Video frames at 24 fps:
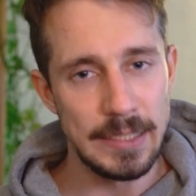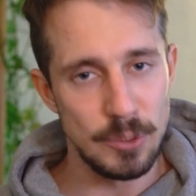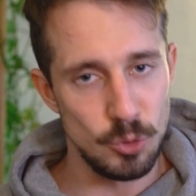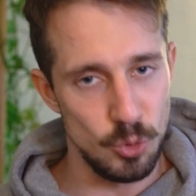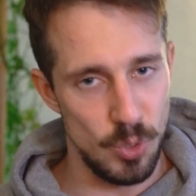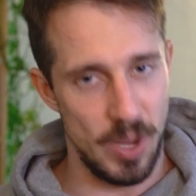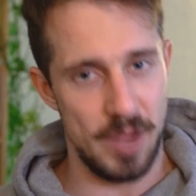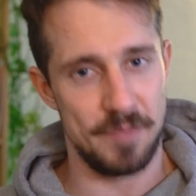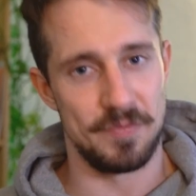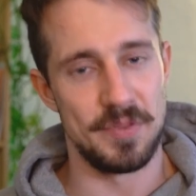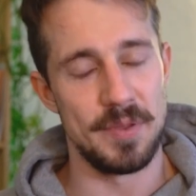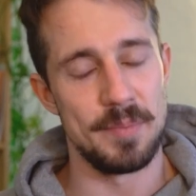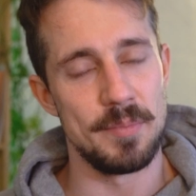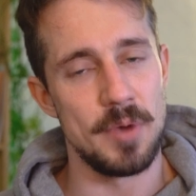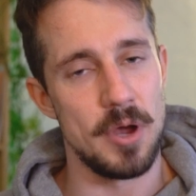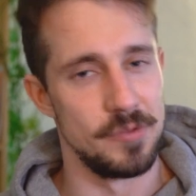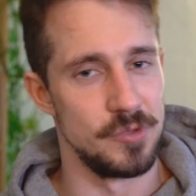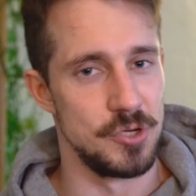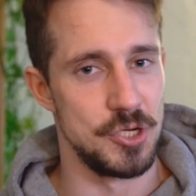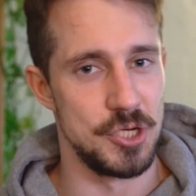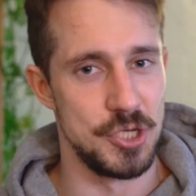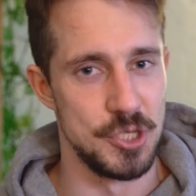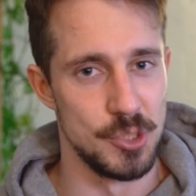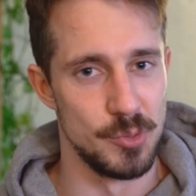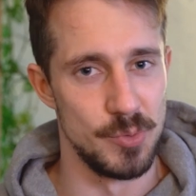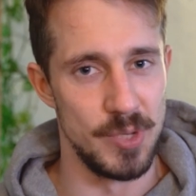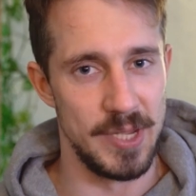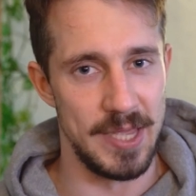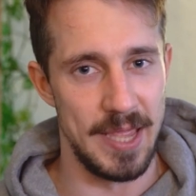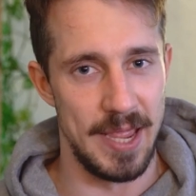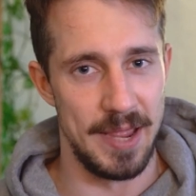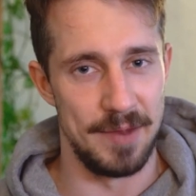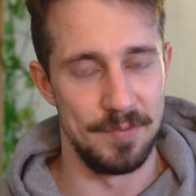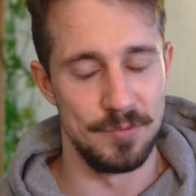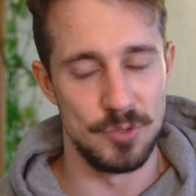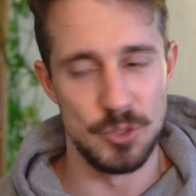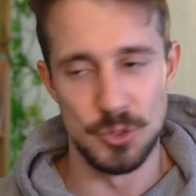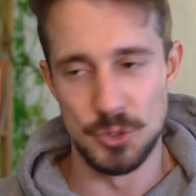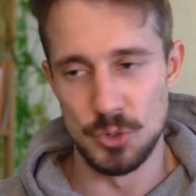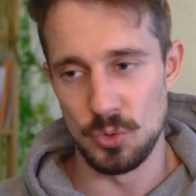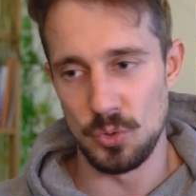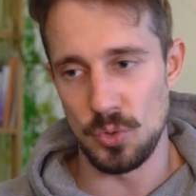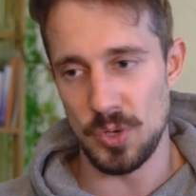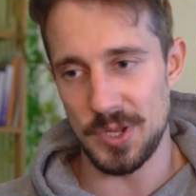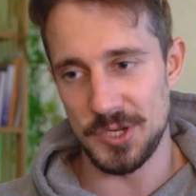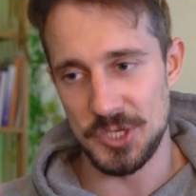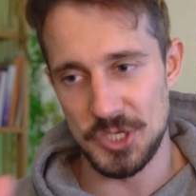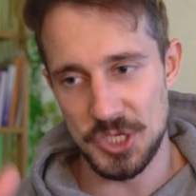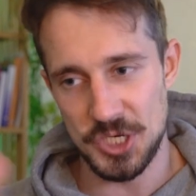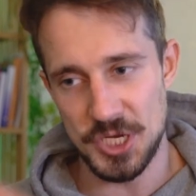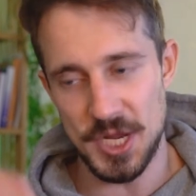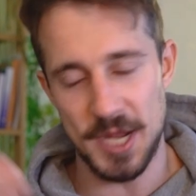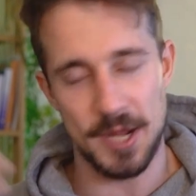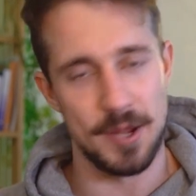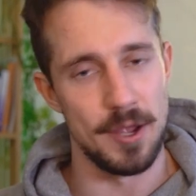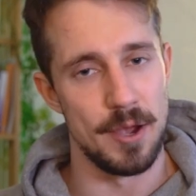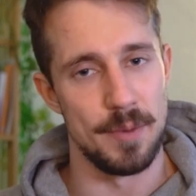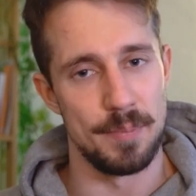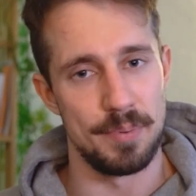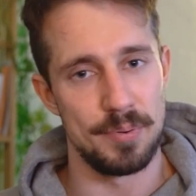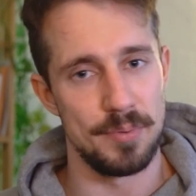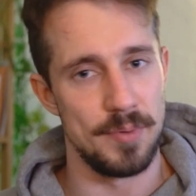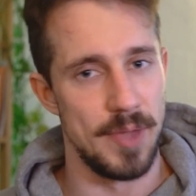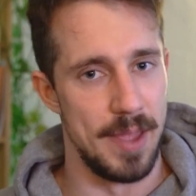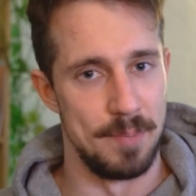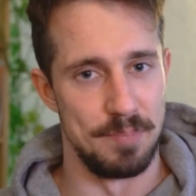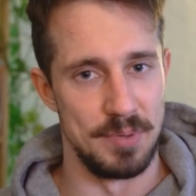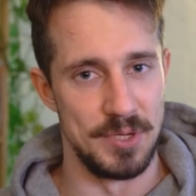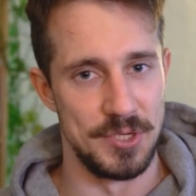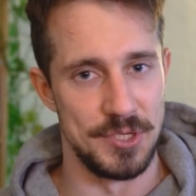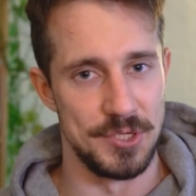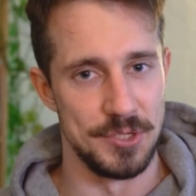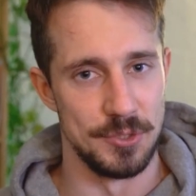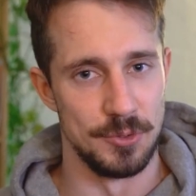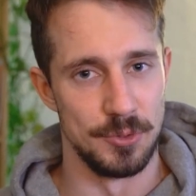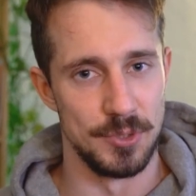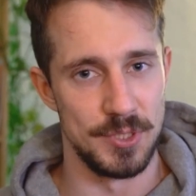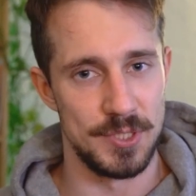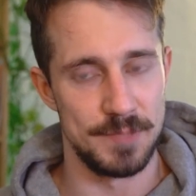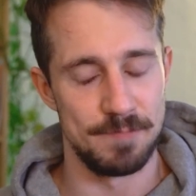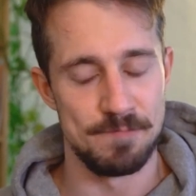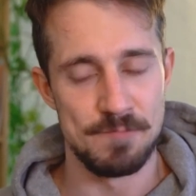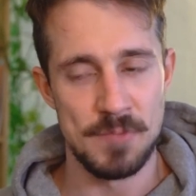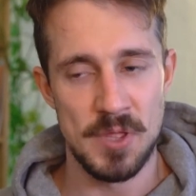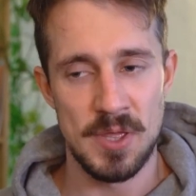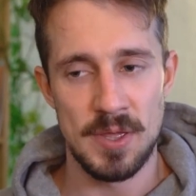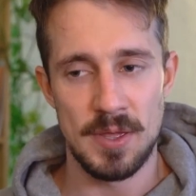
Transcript: to have them on the show again to do a checkup episode.